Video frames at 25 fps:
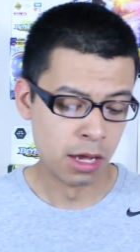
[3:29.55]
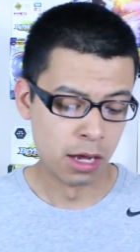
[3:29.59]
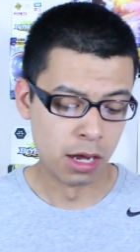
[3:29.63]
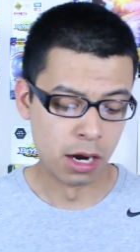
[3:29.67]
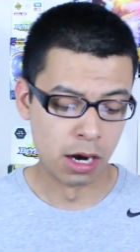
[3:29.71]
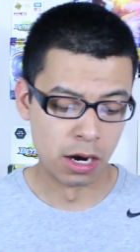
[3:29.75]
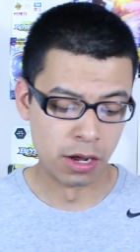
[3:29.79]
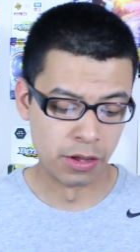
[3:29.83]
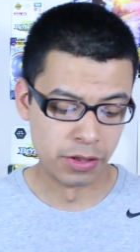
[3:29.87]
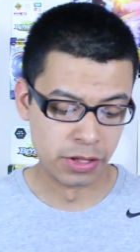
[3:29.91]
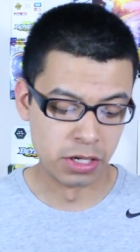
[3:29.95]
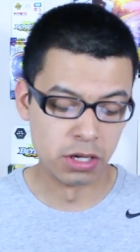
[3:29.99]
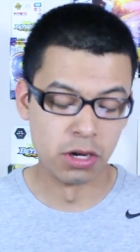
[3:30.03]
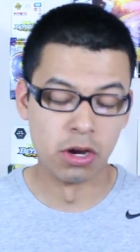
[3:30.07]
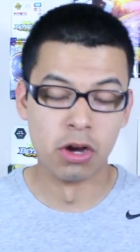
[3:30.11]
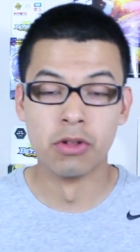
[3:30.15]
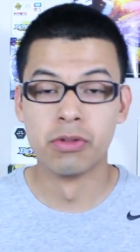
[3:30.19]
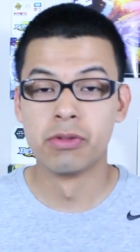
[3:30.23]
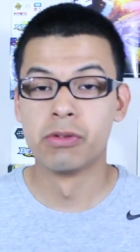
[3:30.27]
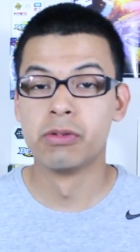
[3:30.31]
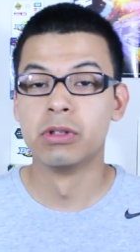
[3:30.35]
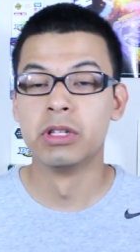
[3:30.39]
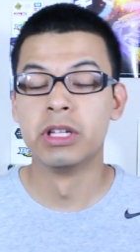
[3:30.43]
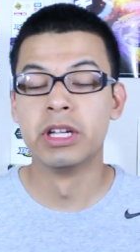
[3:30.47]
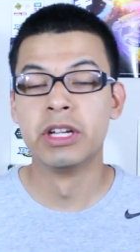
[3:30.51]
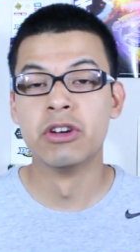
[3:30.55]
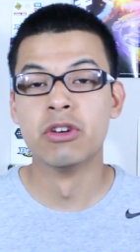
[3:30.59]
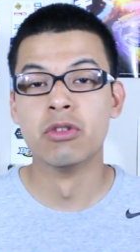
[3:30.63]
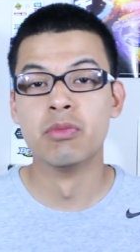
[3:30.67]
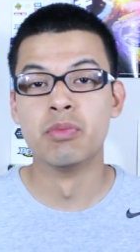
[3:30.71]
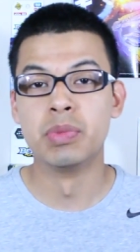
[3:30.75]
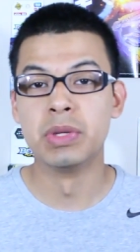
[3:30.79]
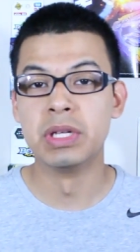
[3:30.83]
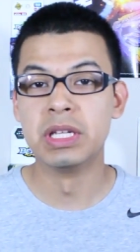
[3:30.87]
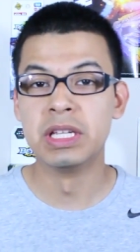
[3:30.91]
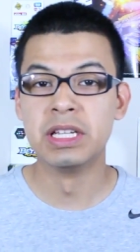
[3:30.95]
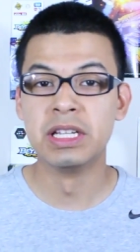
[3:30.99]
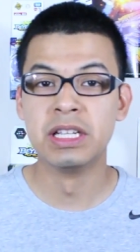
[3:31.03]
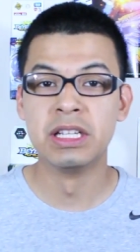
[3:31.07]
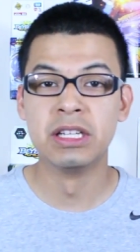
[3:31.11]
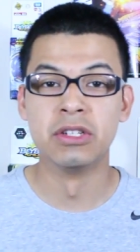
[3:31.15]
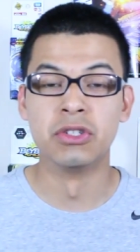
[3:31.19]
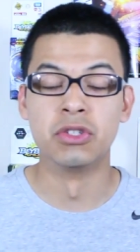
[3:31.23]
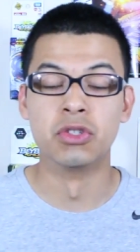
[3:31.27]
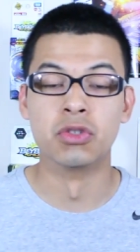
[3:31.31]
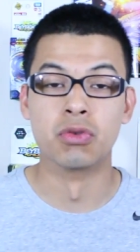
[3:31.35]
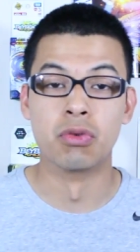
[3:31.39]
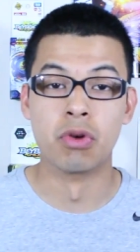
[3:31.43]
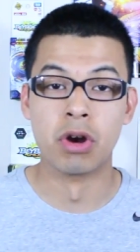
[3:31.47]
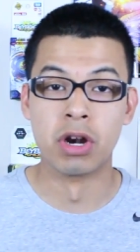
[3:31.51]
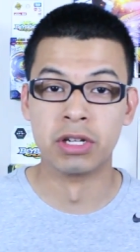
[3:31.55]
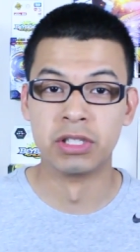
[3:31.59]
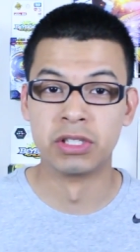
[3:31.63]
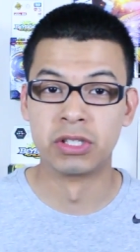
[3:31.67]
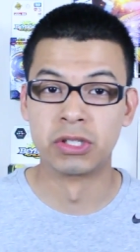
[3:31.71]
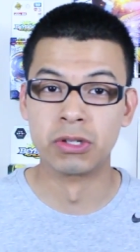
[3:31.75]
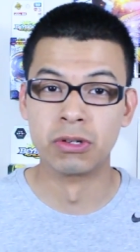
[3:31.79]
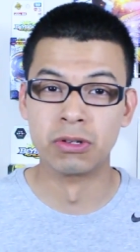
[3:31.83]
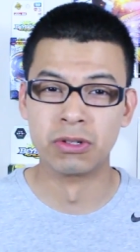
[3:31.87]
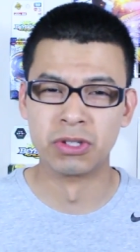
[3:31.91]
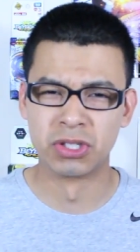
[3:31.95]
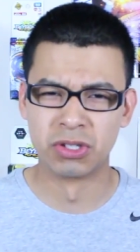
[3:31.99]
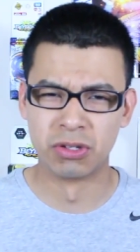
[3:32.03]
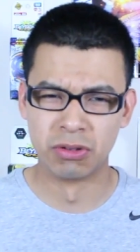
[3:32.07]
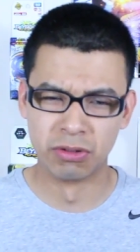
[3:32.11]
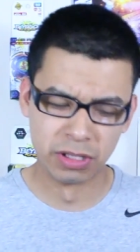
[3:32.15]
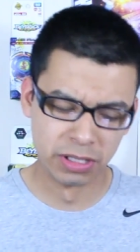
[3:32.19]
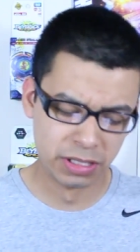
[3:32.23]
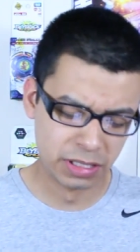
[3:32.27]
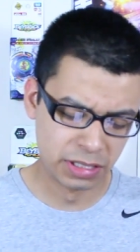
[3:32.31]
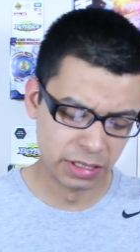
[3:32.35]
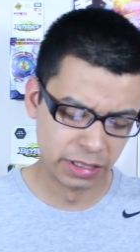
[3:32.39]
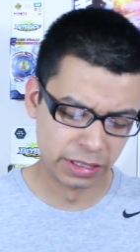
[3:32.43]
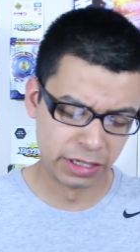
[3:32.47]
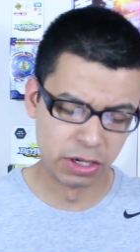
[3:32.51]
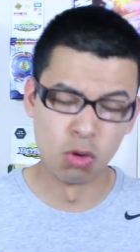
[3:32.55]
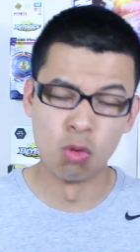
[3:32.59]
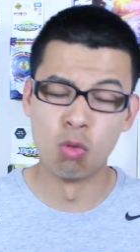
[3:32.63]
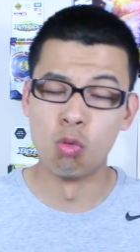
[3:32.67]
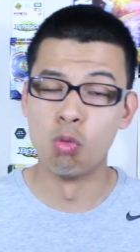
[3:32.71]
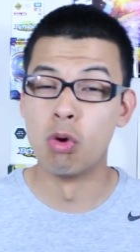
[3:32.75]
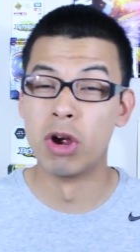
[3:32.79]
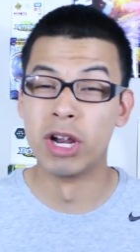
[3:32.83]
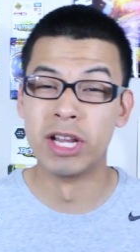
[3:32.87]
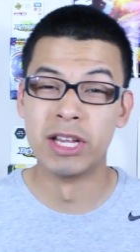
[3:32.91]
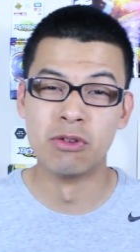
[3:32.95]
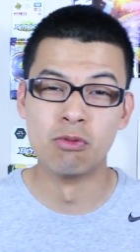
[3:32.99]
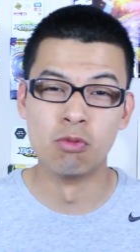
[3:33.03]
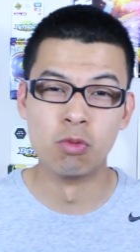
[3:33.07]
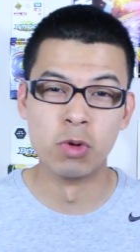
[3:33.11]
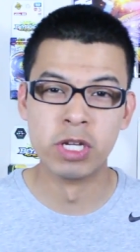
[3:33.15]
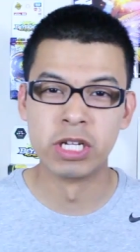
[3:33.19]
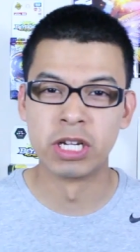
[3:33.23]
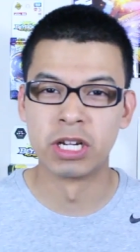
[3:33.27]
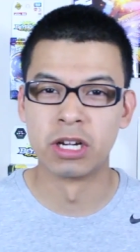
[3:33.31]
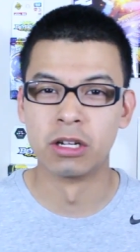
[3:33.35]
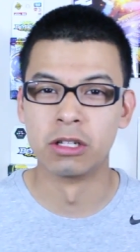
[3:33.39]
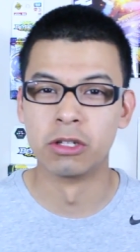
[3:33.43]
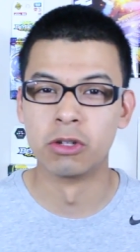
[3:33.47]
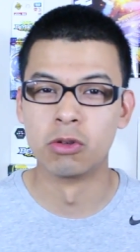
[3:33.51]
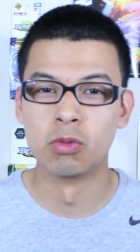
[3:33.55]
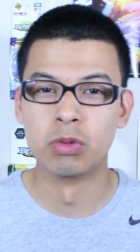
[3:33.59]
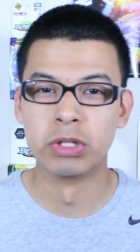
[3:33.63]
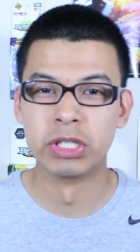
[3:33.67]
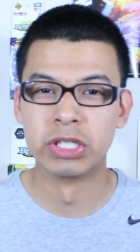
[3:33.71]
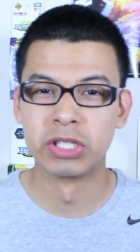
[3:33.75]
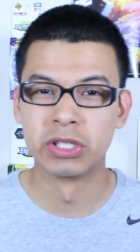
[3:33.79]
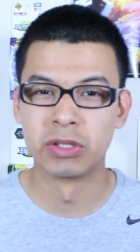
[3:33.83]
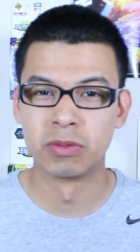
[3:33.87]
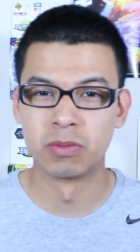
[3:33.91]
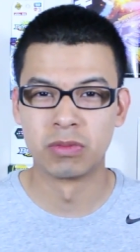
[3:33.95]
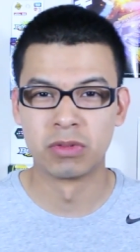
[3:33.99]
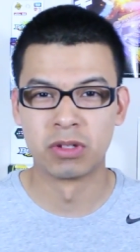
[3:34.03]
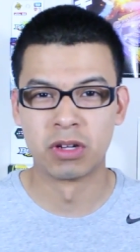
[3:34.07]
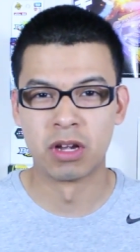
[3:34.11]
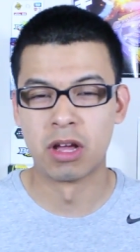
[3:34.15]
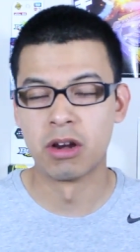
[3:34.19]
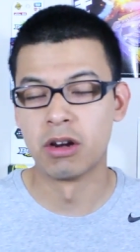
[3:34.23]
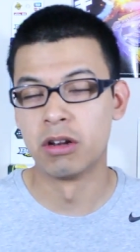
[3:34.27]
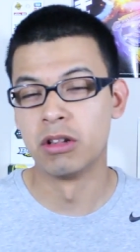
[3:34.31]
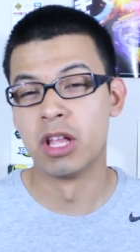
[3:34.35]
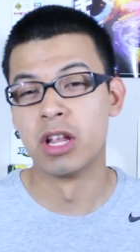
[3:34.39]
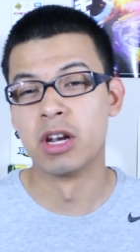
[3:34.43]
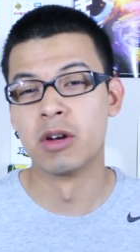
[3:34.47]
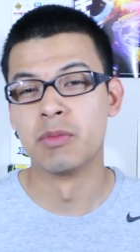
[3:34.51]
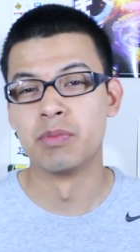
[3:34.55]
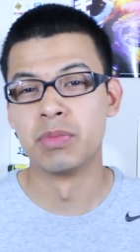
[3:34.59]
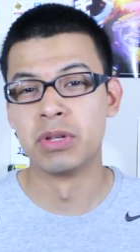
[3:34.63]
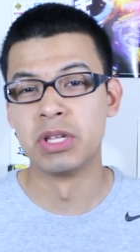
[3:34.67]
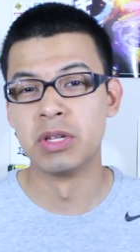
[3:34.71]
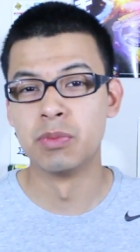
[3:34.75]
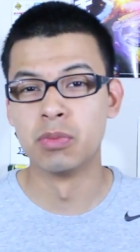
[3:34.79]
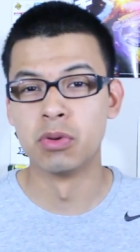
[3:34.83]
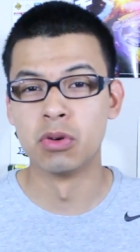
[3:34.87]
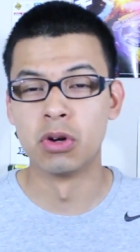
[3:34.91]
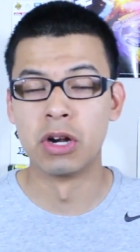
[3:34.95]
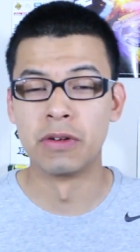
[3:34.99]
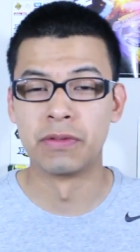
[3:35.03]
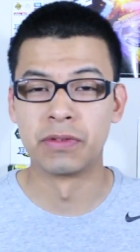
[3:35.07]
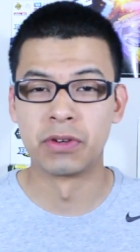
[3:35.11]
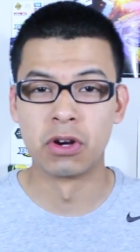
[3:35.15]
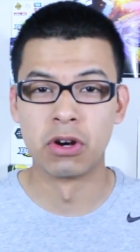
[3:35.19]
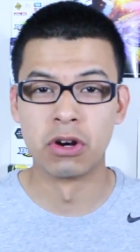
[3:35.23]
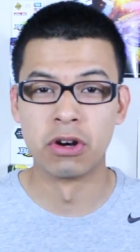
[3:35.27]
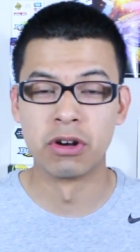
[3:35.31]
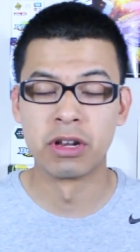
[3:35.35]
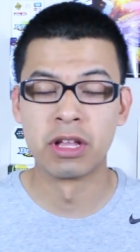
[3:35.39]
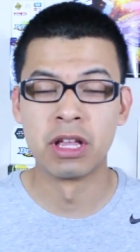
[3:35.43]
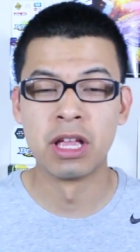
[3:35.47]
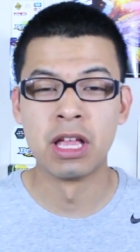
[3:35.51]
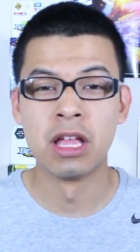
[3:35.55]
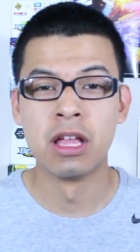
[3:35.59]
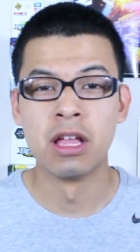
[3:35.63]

The other layer being Dronzer. So this is like a white recolor, which caught a lot of people off guard.